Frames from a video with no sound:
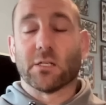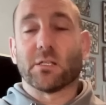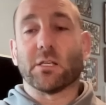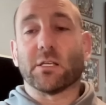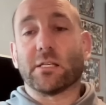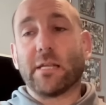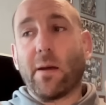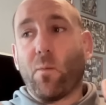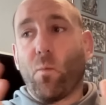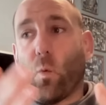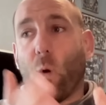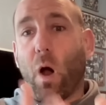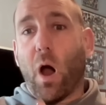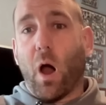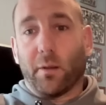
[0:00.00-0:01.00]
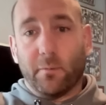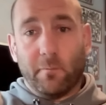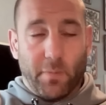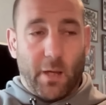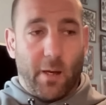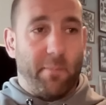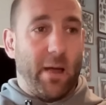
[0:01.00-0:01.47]
So step one
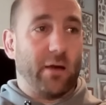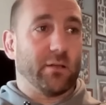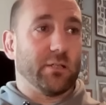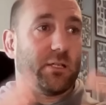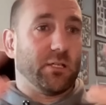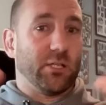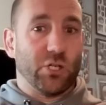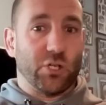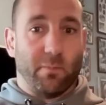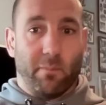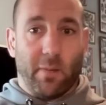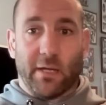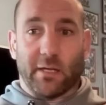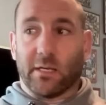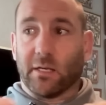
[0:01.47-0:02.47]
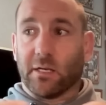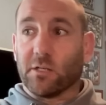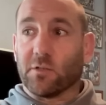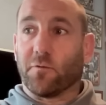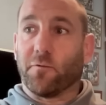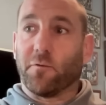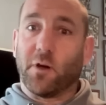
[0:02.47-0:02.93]
about decision making
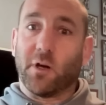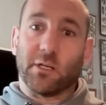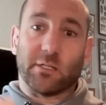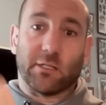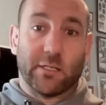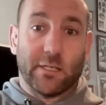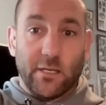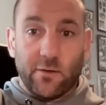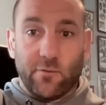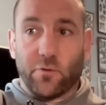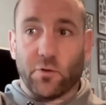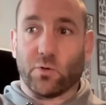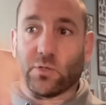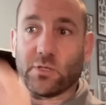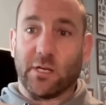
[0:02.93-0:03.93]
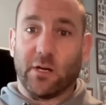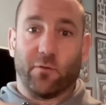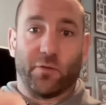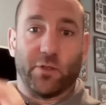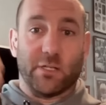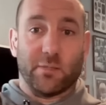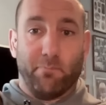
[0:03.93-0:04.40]
is first give
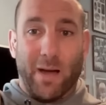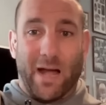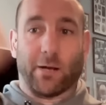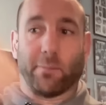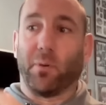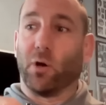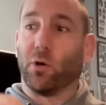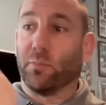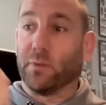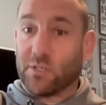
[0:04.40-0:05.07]
yourself this backbone,